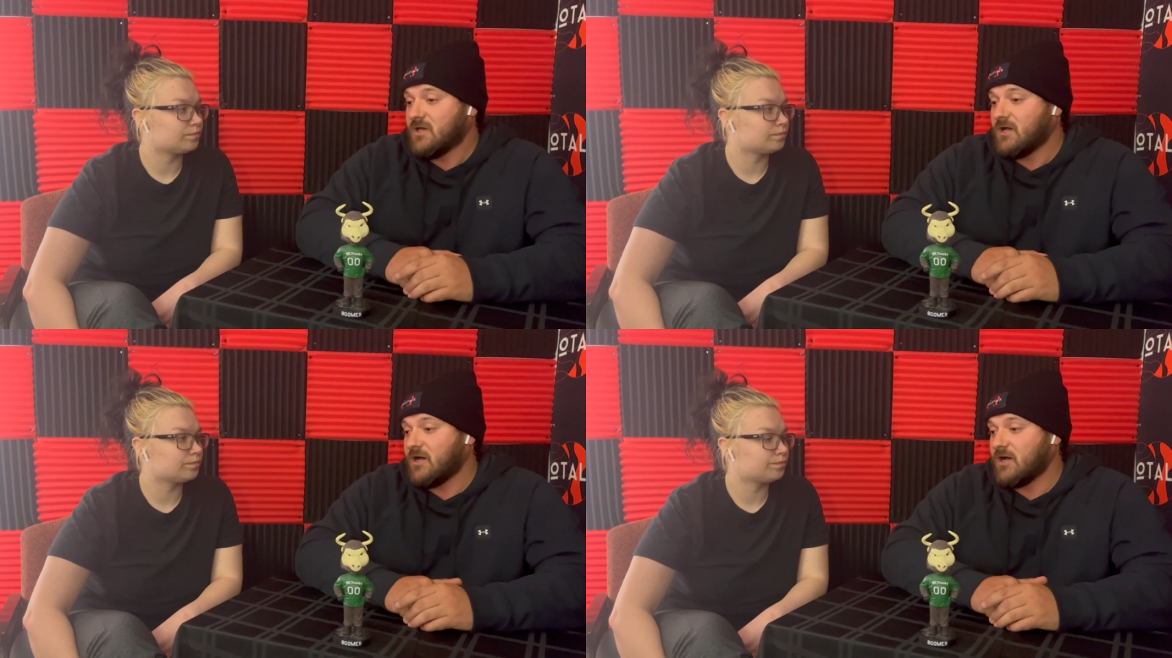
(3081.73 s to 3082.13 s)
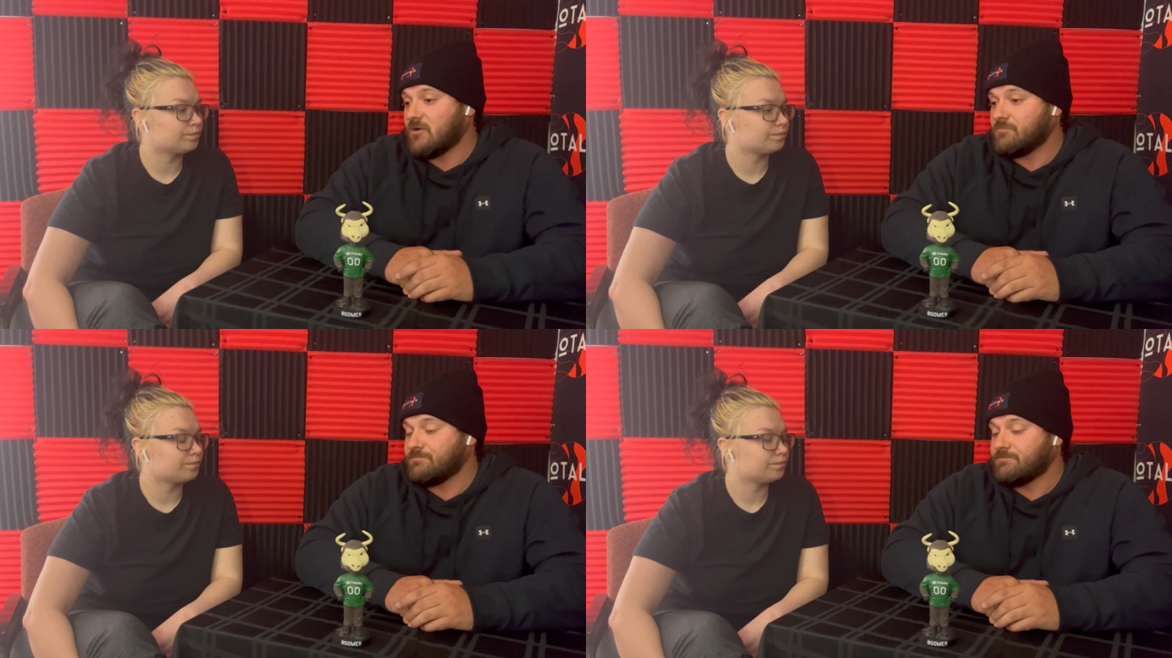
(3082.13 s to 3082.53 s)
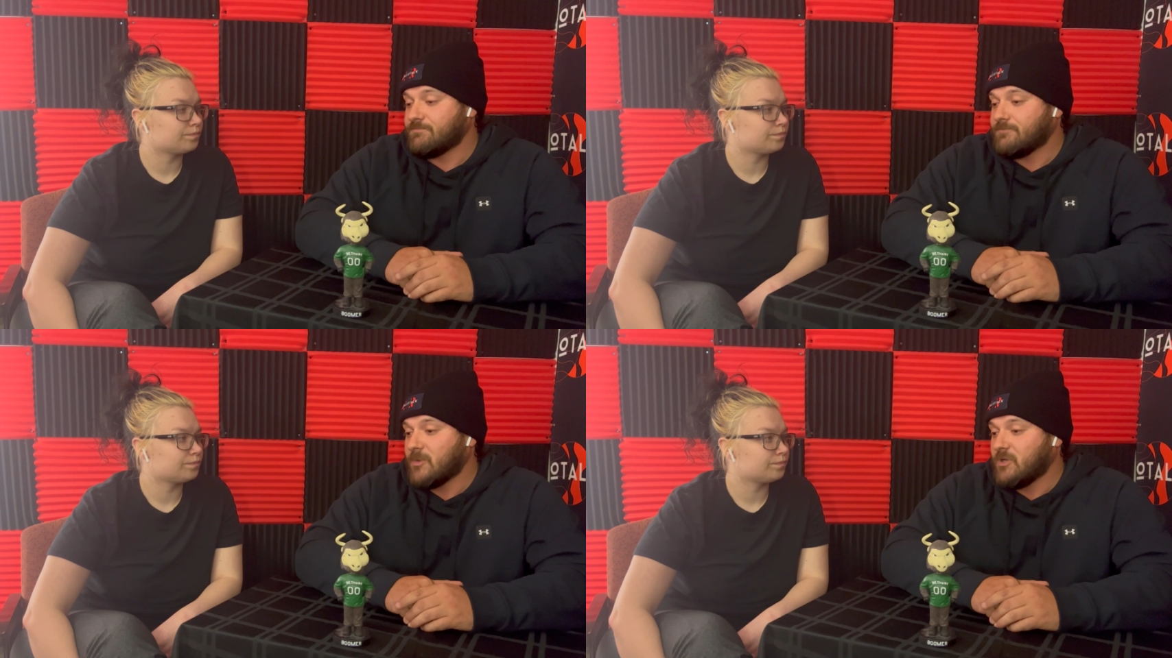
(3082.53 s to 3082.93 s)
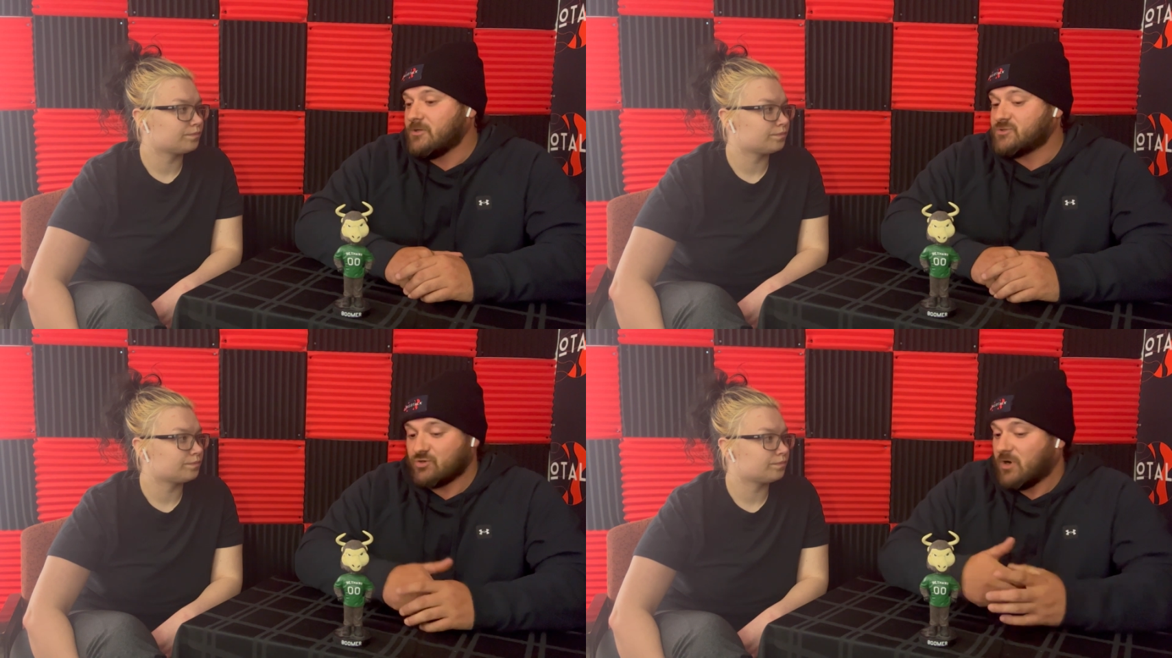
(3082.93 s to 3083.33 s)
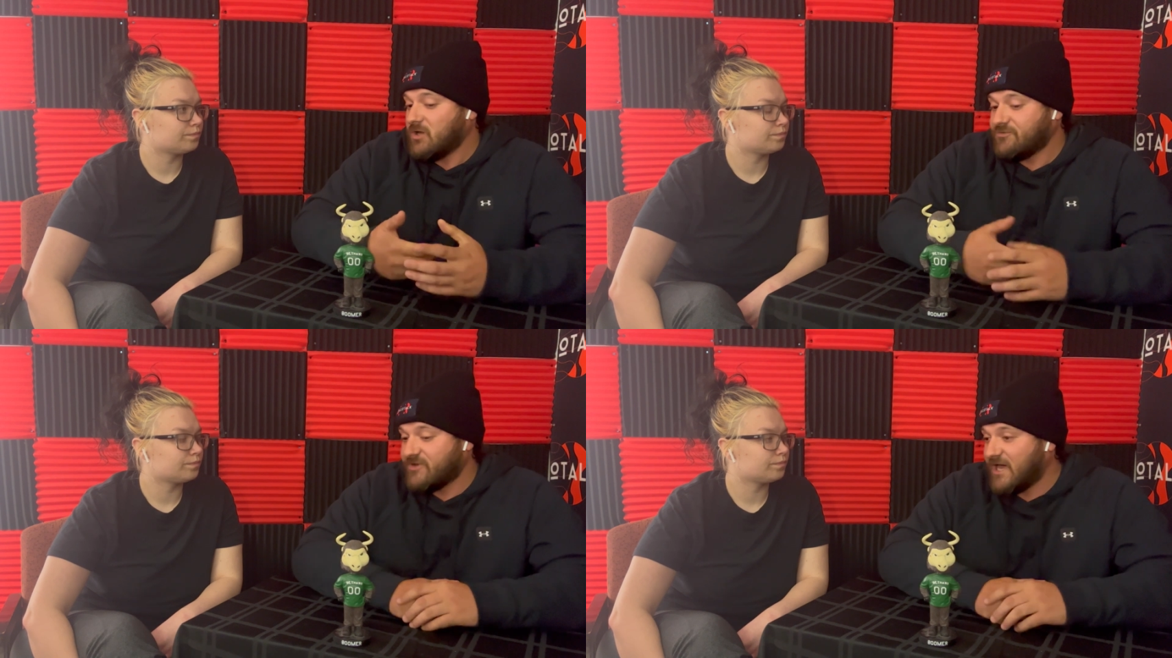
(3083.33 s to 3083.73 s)
Speaker 1: Um, so
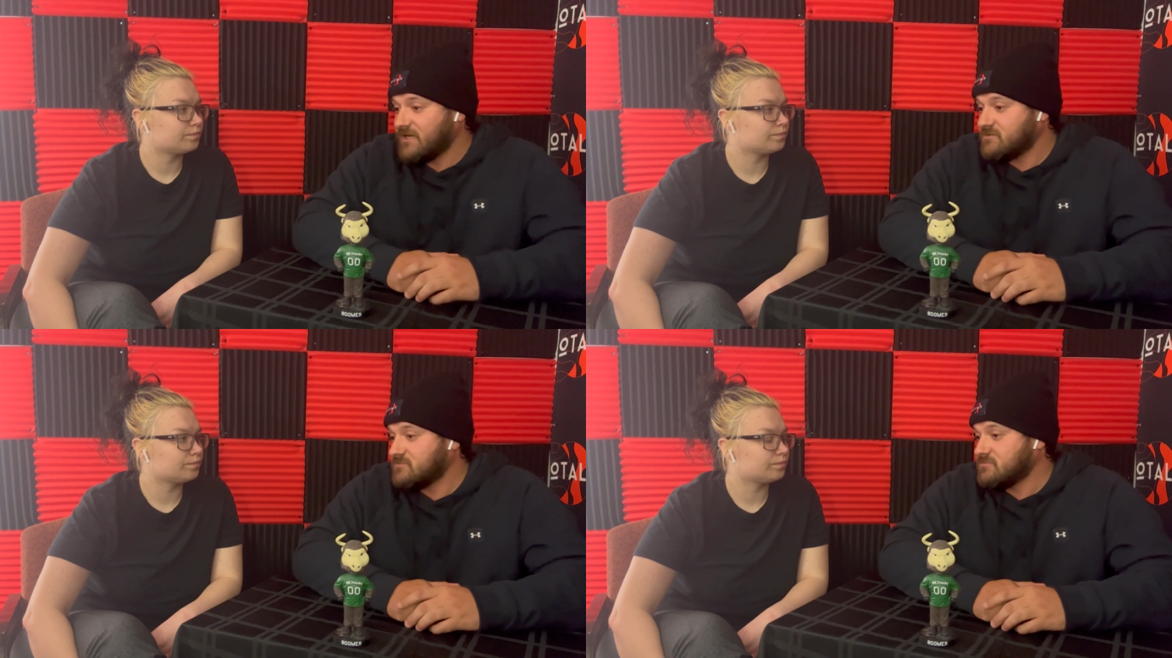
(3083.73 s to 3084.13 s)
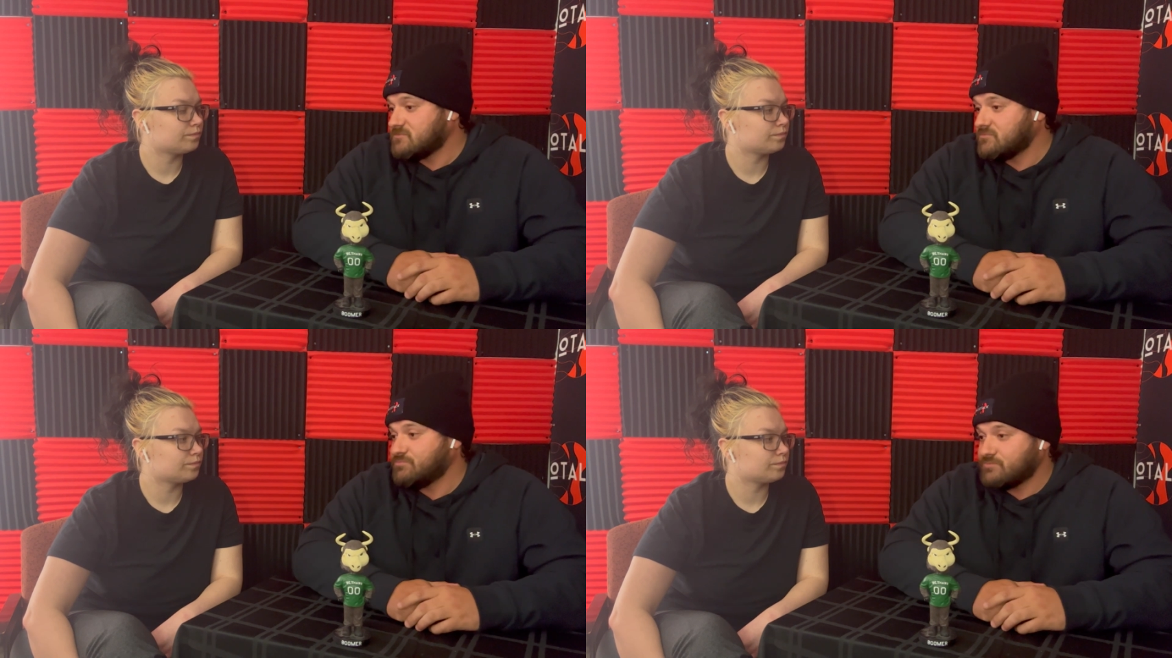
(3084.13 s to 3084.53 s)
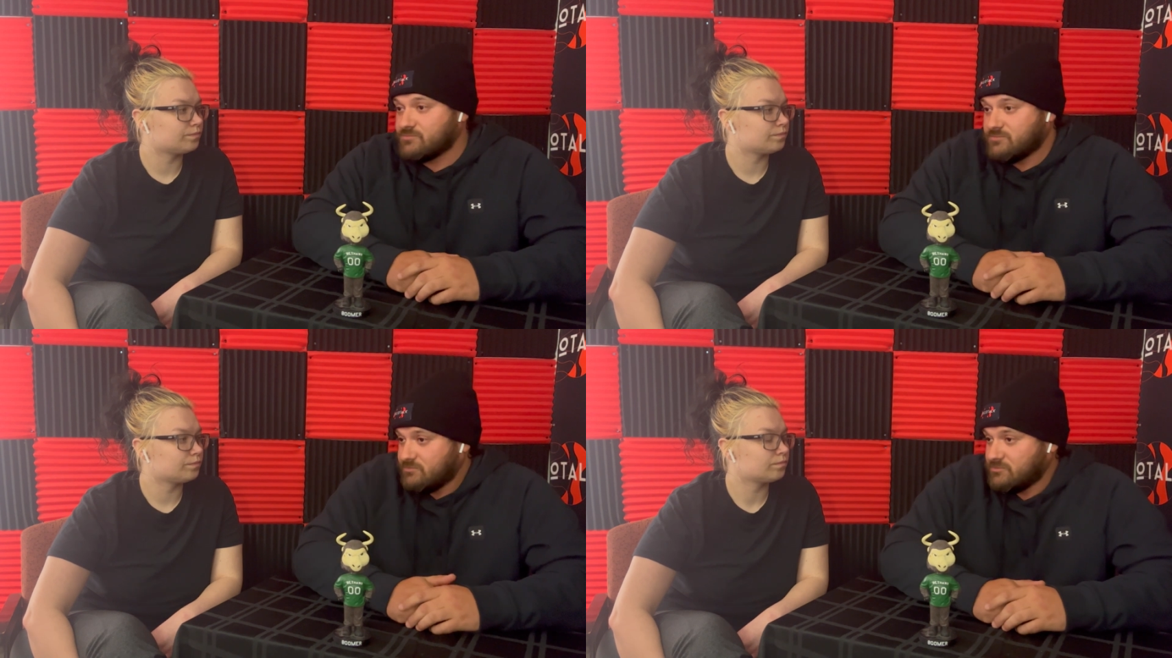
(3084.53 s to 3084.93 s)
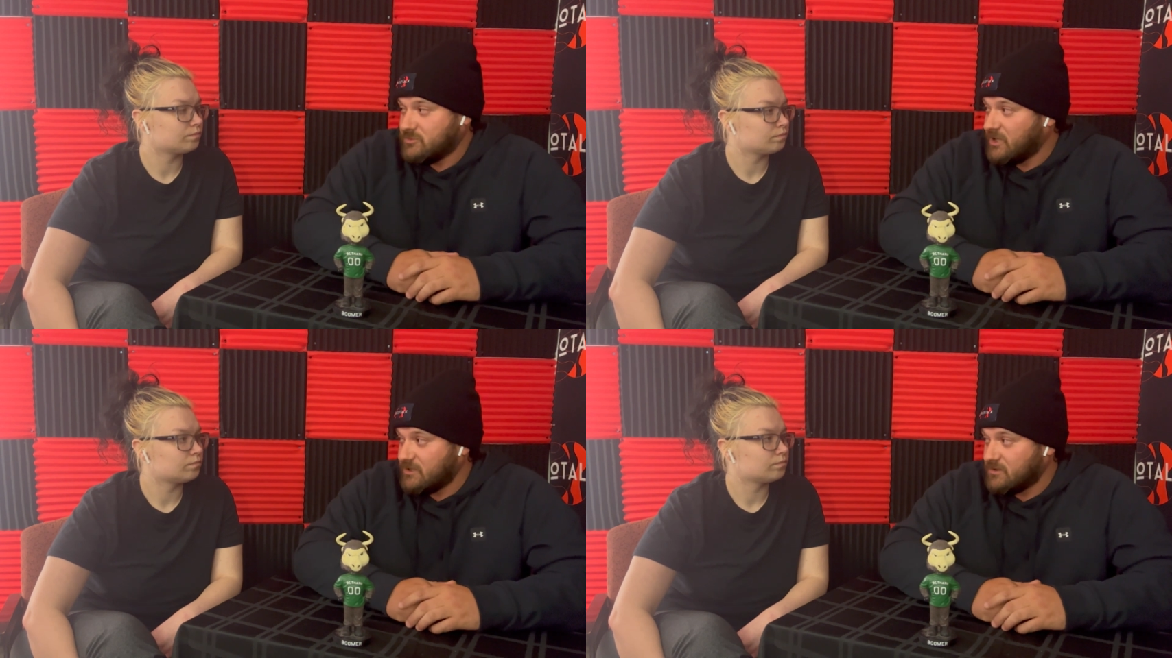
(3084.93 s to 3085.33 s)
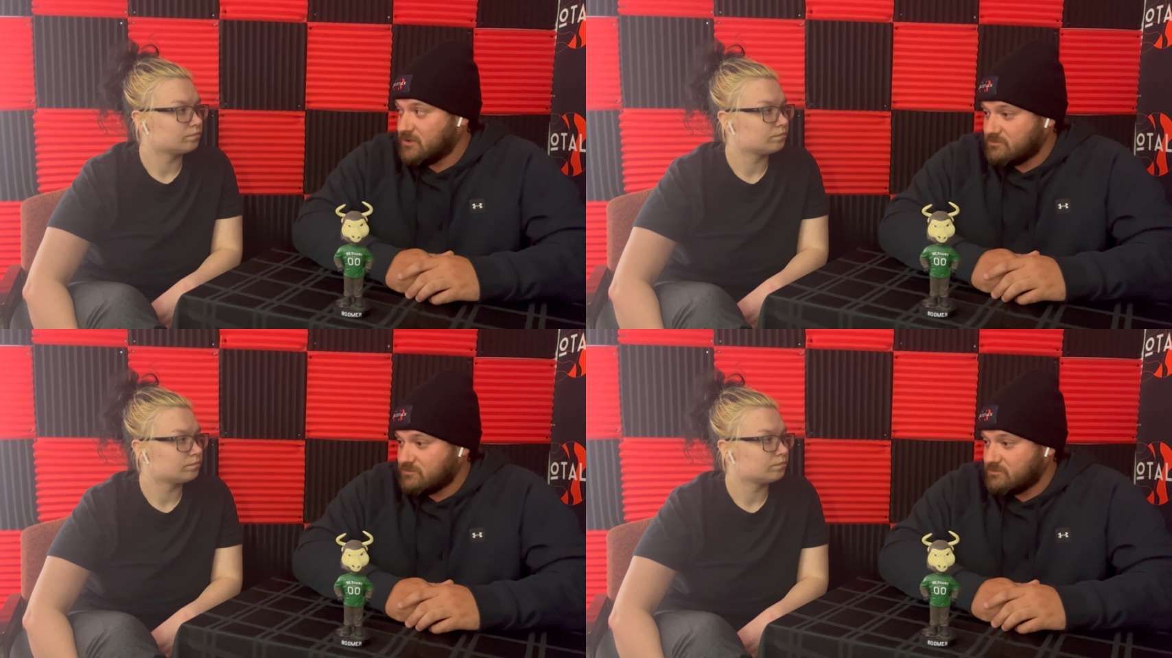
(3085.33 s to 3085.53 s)
all of that, it,